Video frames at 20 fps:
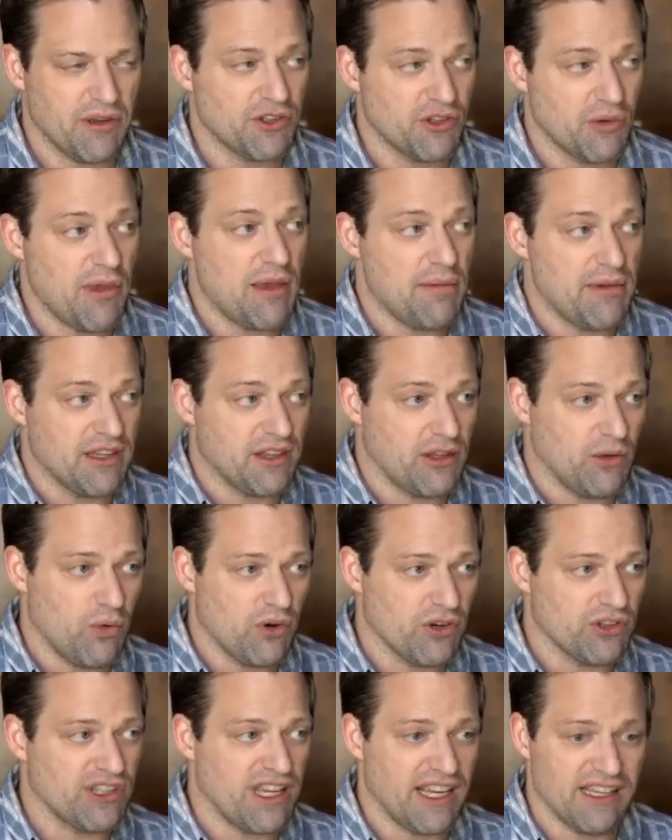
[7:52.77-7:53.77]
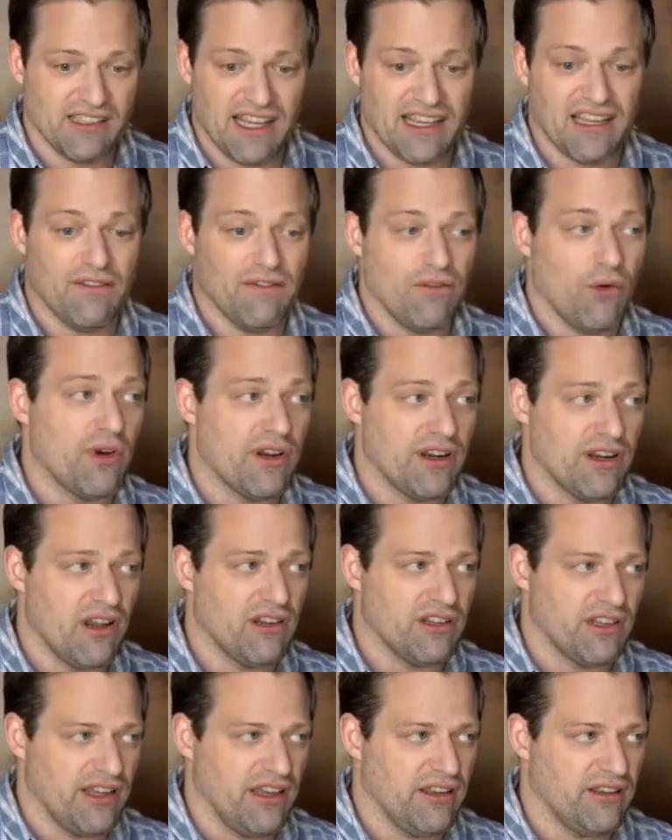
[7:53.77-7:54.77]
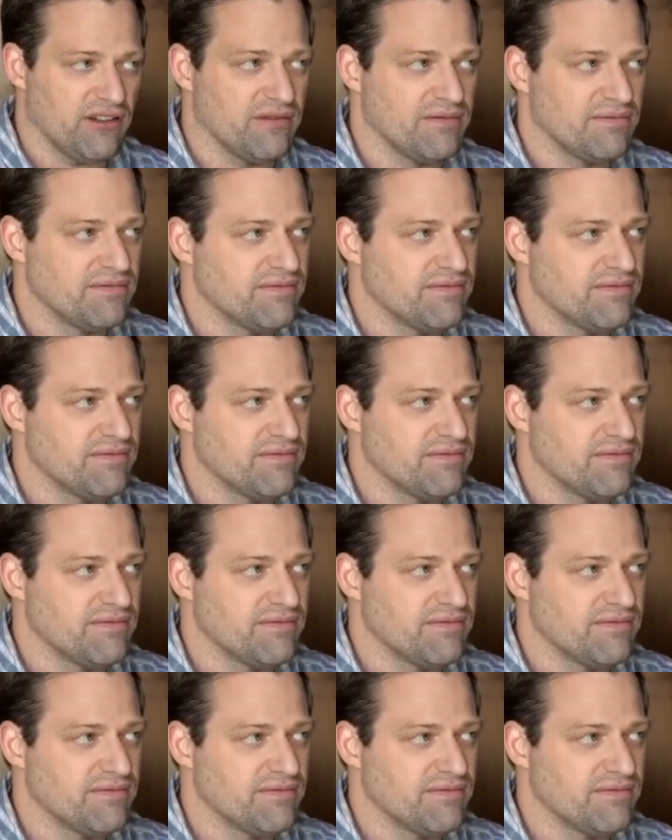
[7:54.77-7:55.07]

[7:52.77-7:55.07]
So maybe at the worst case, they can avoid it altogether.